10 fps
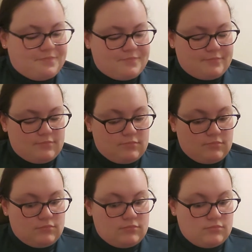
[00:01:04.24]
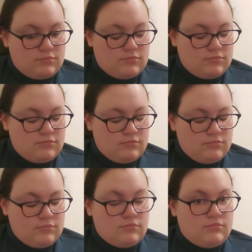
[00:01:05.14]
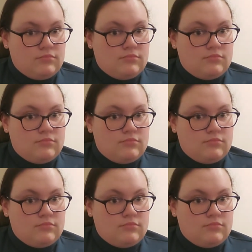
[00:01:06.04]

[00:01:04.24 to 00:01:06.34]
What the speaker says: Nobody speaks.